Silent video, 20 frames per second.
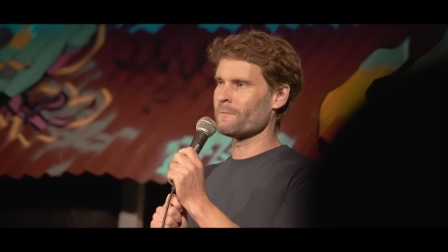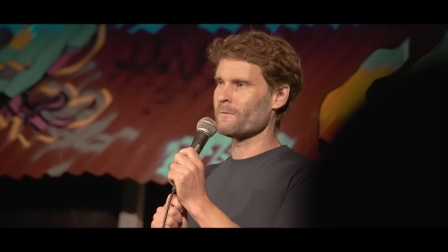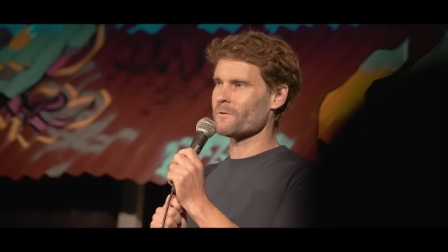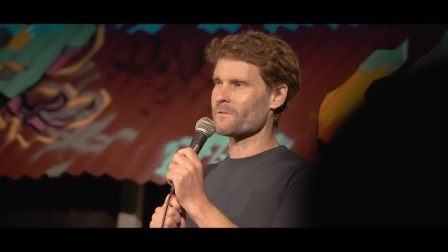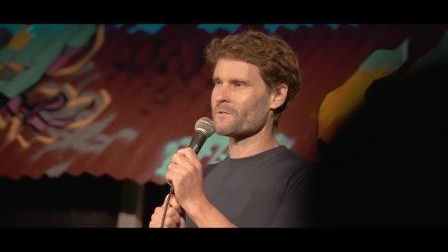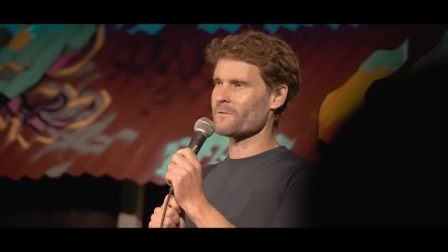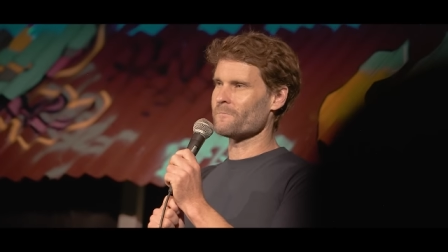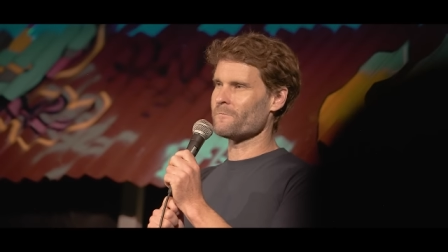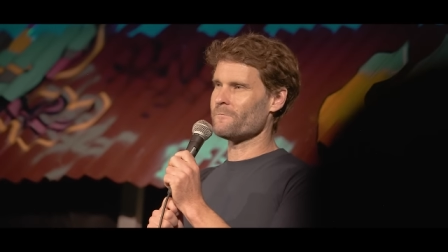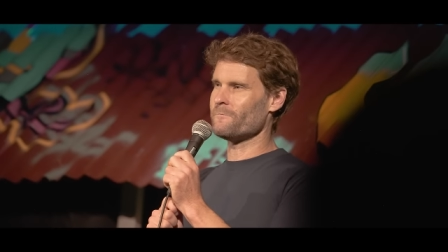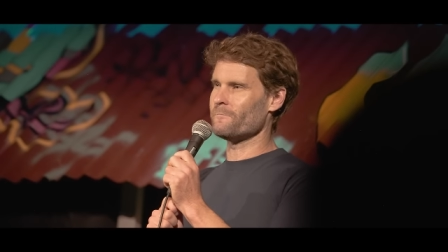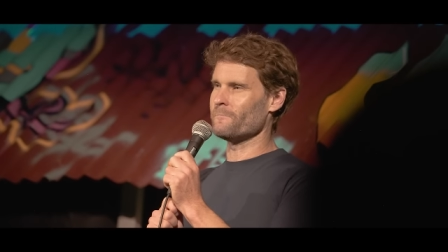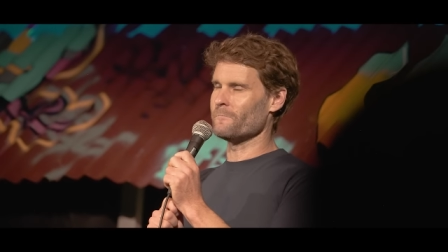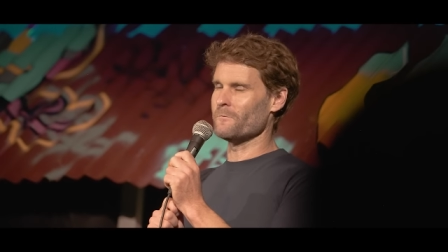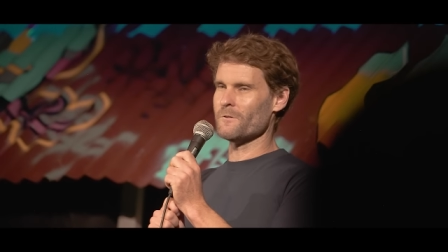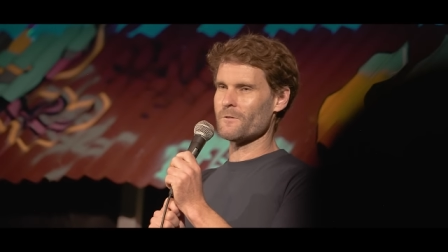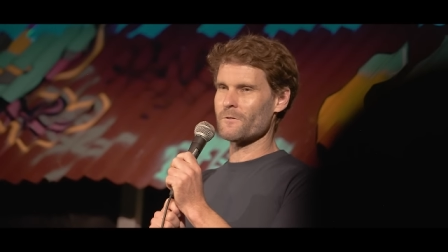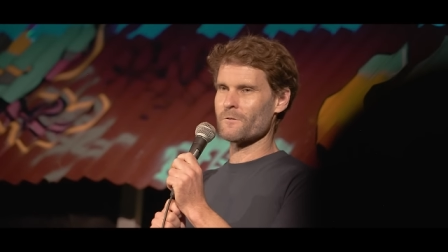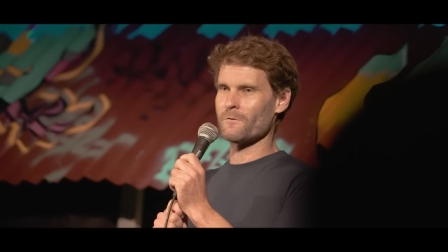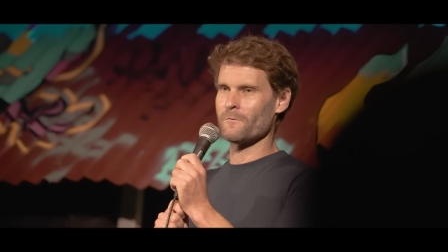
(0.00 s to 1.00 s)
I said,
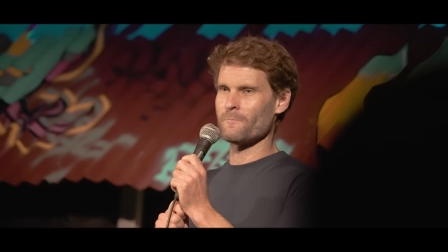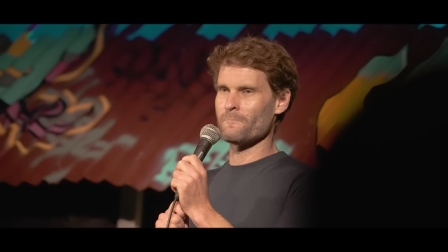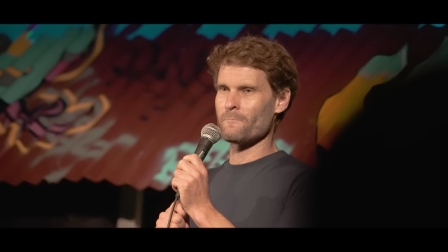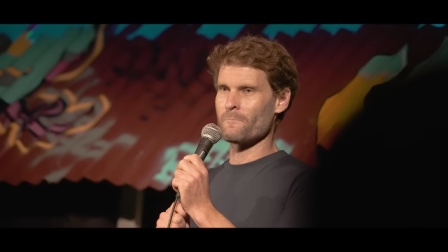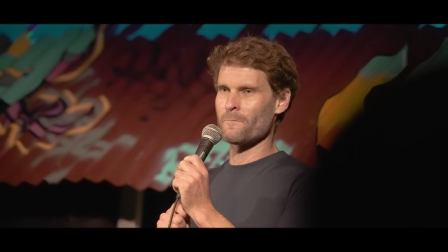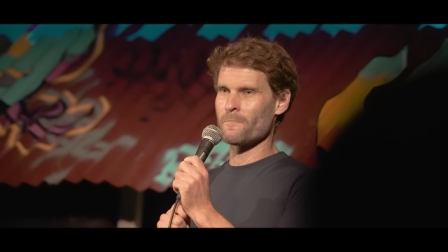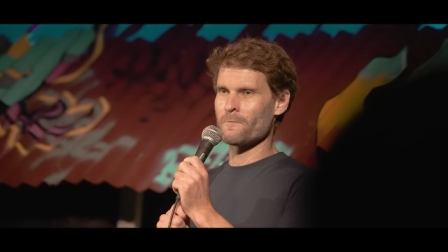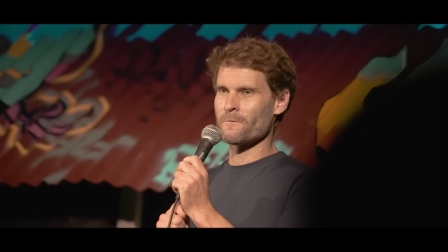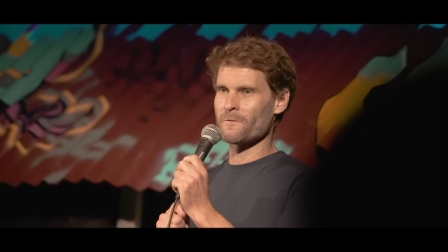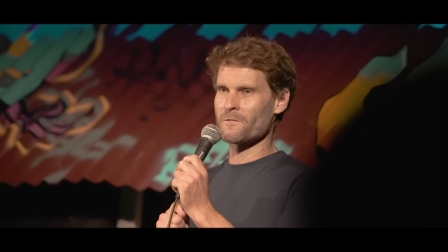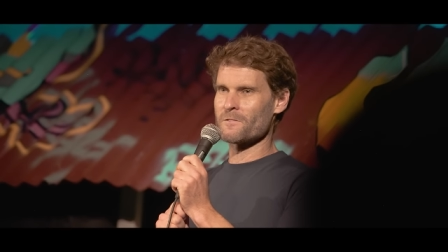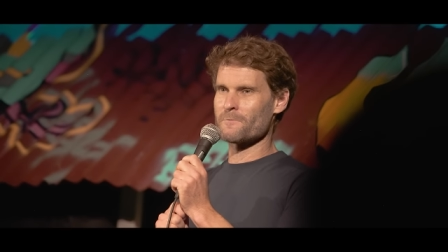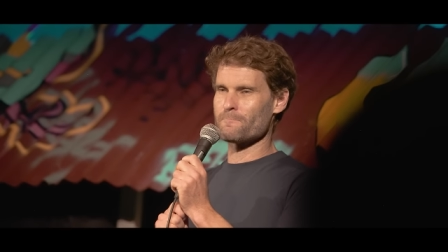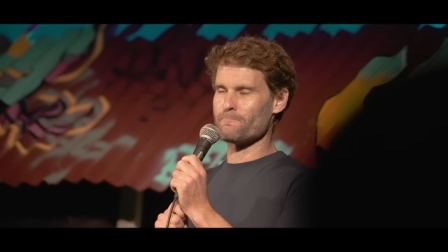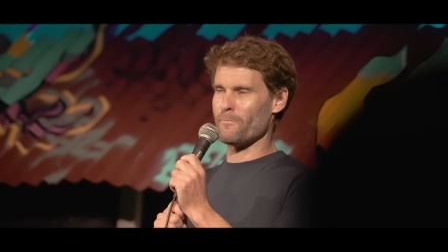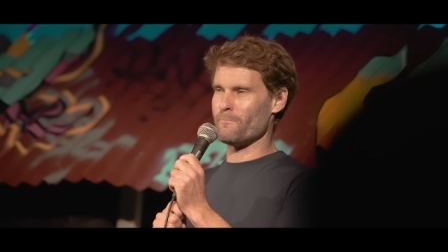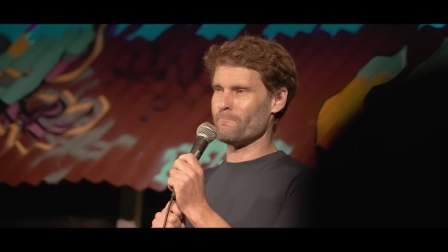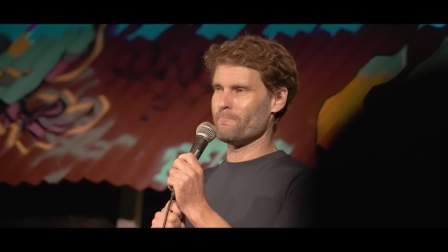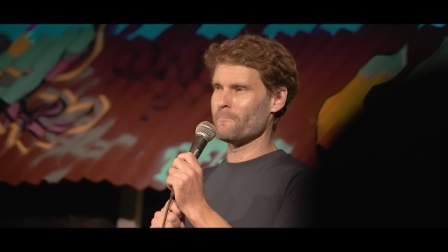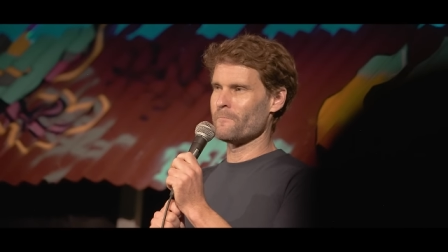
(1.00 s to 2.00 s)
what?
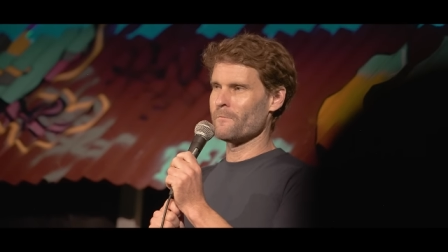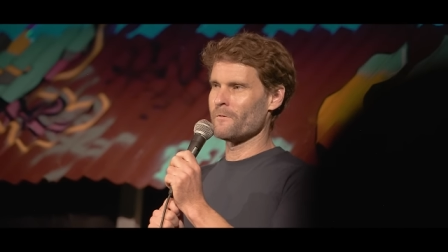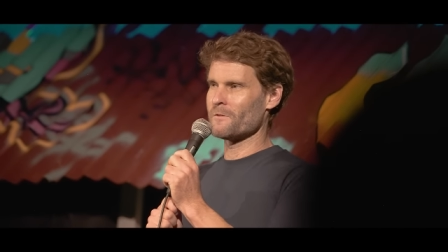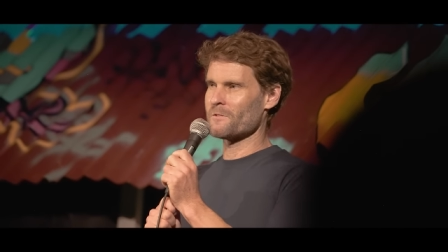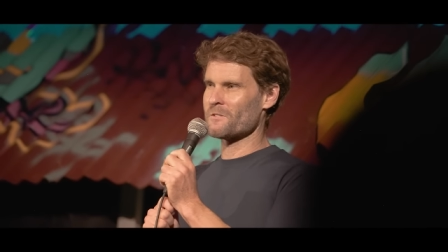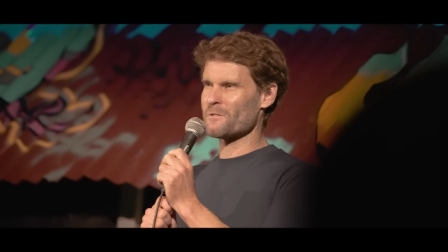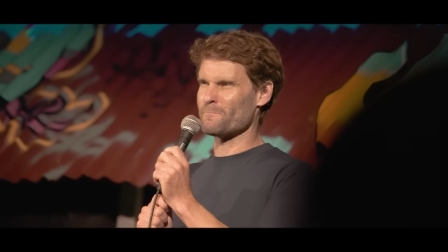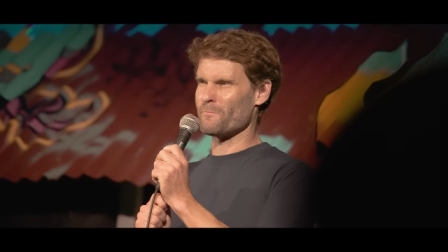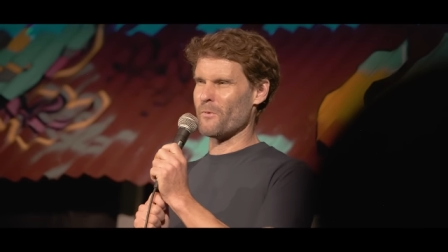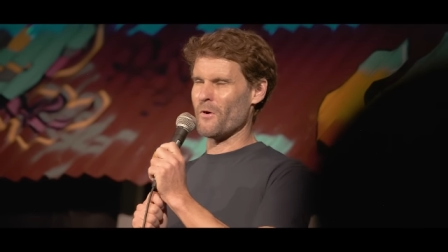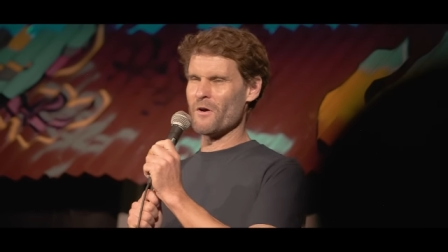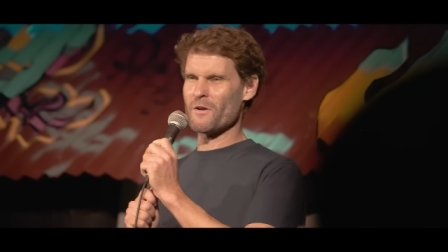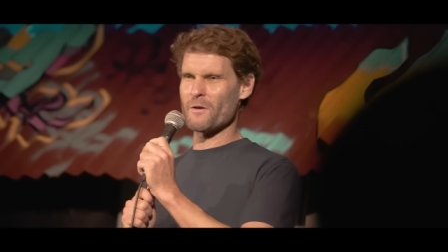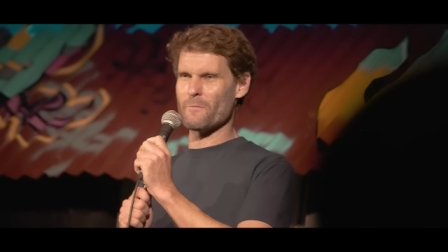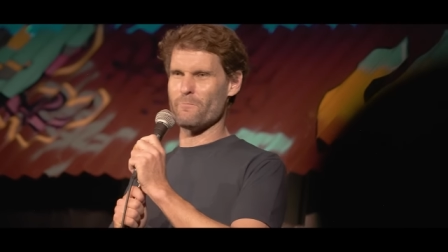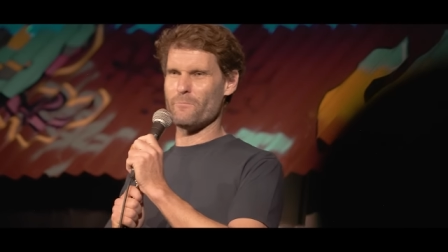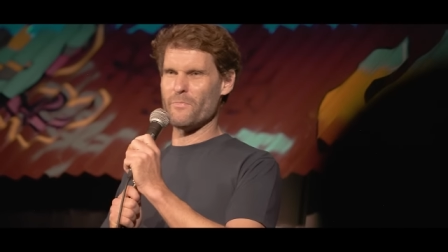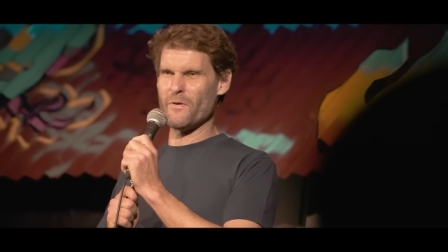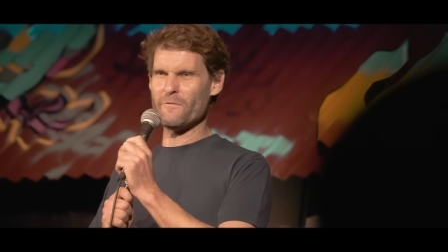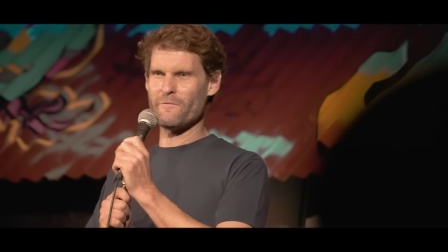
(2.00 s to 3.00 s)

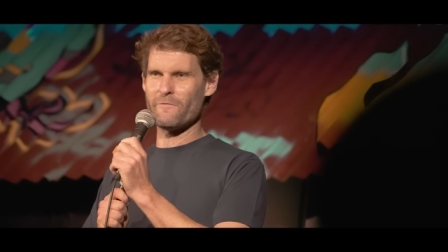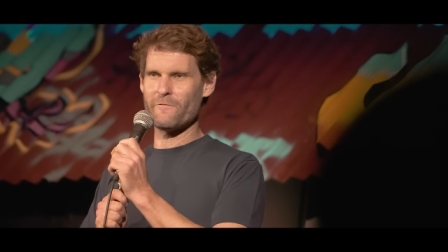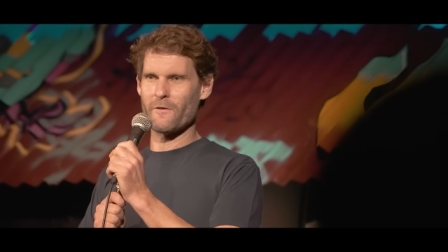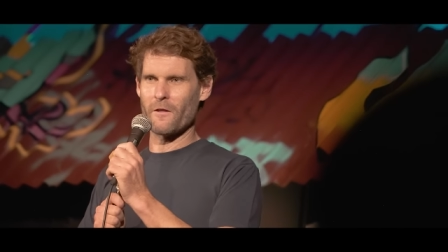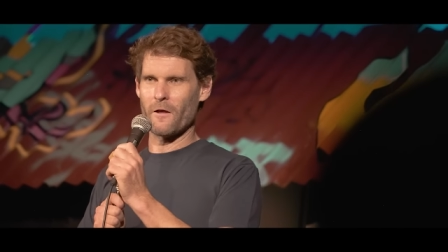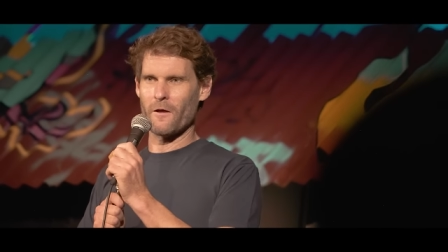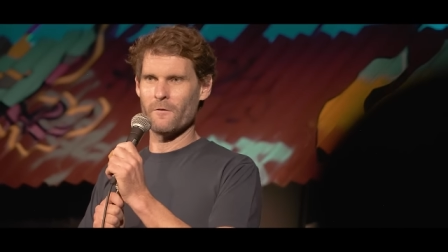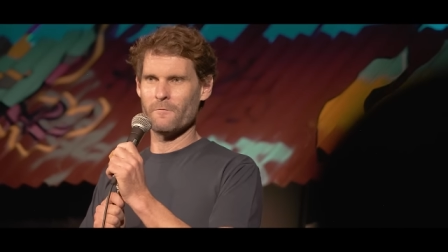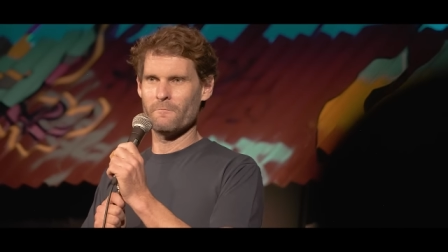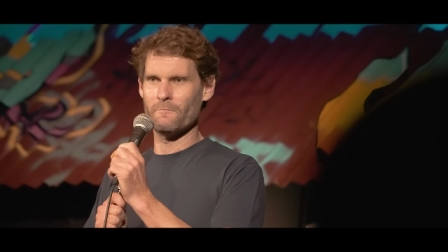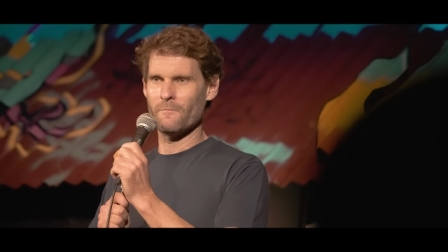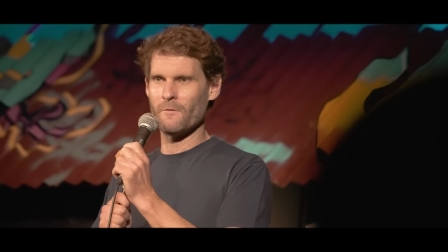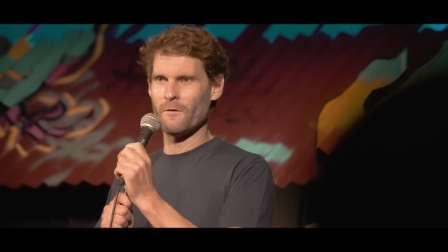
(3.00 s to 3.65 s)
Spina bifida.